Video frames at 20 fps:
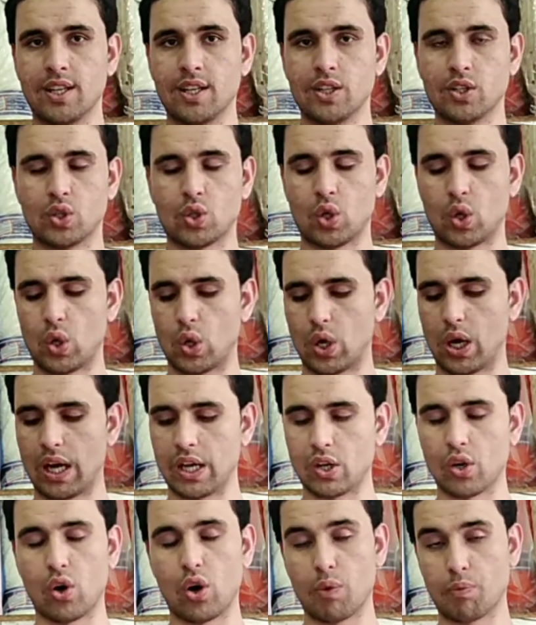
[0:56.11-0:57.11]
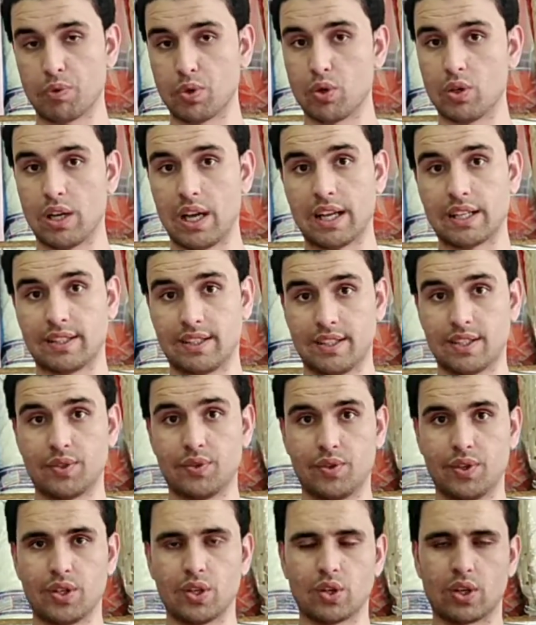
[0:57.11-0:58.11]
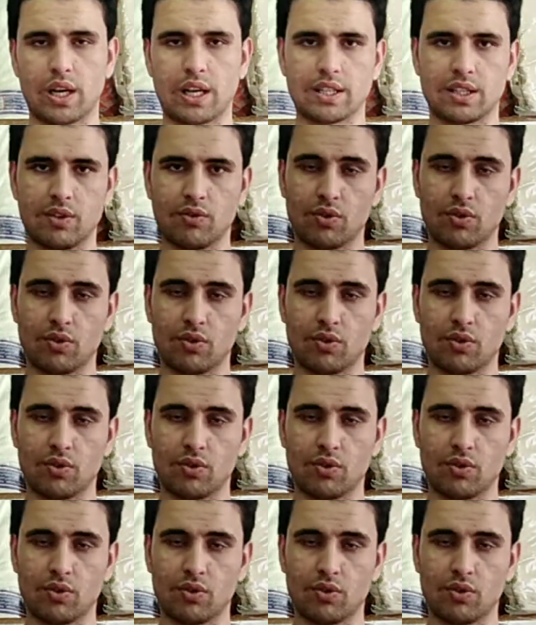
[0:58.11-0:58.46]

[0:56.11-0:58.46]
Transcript: So I hope you like this video guys.